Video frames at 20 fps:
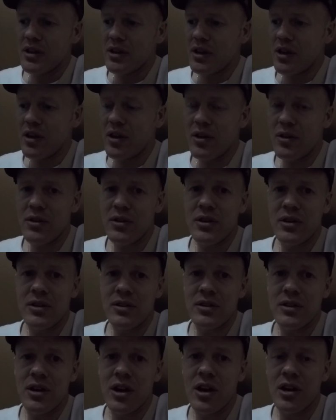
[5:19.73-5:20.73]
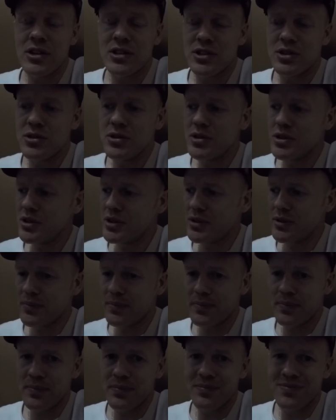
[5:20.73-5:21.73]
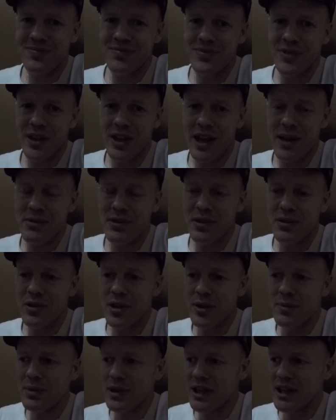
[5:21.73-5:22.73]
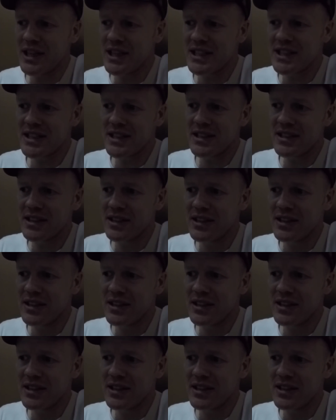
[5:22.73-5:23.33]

no, all is good. I came to the right place.